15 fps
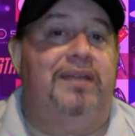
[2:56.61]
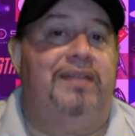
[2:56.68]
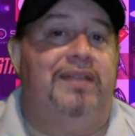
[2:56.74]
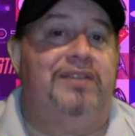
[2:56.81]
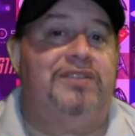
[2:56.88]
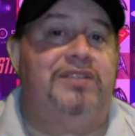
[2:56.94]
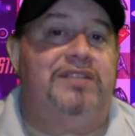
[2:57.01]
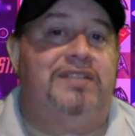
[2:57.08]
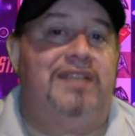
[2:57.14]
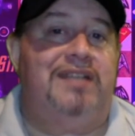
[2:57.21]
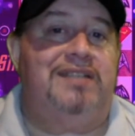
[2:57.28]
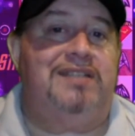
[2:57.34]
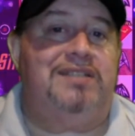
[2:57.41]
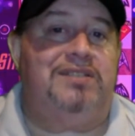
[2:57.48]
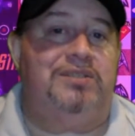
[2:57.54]
and that she
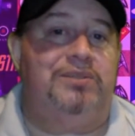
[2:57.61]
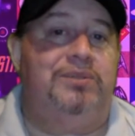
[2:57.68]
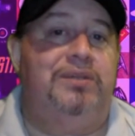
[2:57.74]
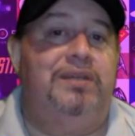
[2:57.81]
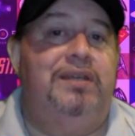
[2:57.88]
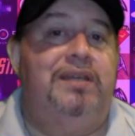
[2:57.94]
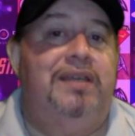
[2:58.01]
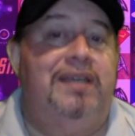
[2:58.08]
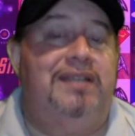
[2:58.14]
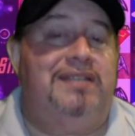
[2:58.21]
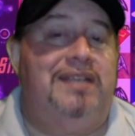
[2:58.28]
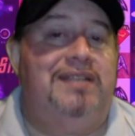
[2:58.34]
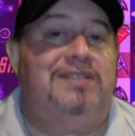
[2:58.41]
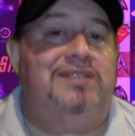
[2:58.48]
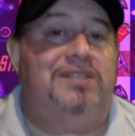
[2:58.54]

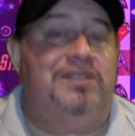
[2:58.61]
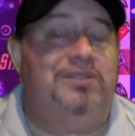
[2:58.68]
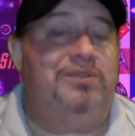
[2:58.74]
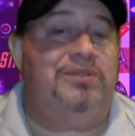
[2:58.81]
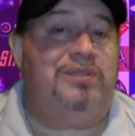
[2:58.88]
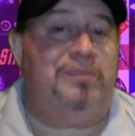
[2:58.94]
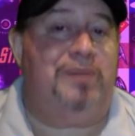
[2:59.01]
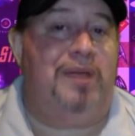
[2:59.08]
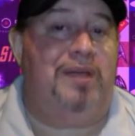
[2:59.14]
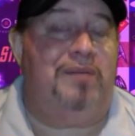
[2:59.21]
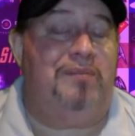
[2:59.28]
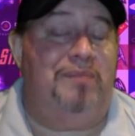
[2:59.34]
intends to use them on